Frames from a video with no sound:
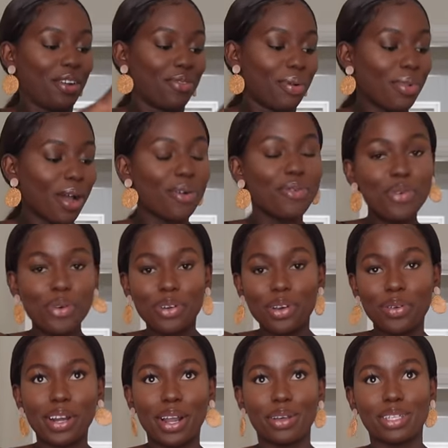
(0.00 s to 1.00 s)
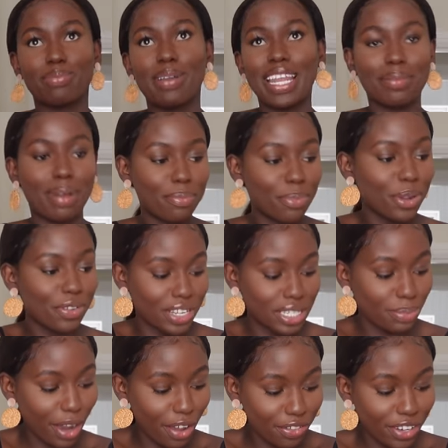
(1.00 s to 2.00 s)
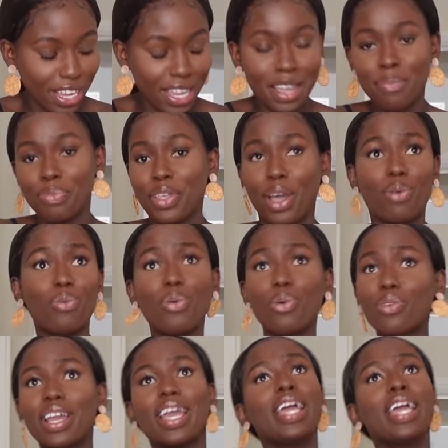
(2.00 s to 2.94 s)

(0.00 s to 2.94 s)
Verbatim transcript: Remember, I wore it when I was planning my boyfriend's birthday. I wore